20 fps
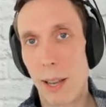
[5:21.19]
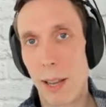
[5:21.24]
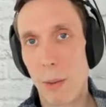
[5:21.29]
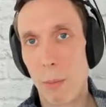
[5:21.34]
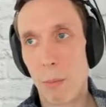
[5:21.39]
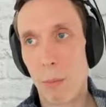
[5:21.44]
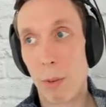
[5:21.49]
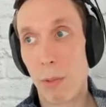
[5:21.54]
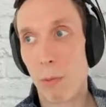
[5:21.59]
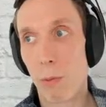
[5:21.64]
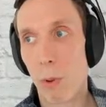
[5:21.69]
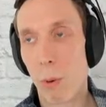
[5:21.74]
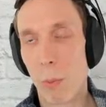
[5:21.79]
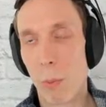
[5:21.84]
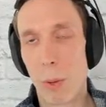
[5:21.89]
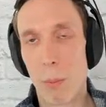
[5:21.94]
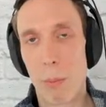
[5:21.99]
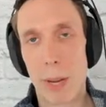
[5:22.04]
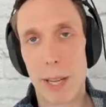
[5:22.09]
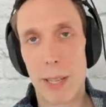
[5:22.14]
and perform
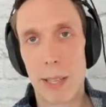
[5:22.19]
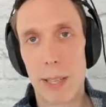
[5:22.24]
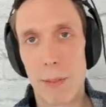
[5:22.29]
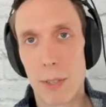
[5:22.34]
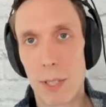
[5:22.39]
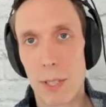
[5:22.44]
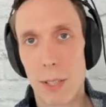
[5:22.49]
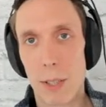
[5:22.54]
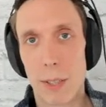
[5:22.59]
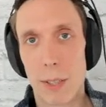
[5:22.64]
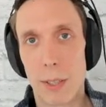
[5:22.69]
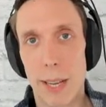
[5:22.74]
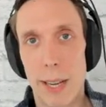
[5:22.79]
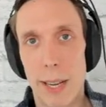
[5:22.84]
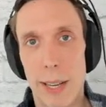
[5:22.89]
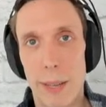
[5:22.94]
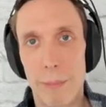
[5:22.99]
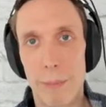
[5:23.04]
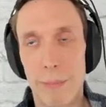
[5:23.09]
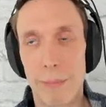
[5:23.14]
their best every single
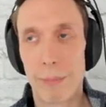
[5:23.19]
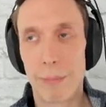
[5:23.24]
day.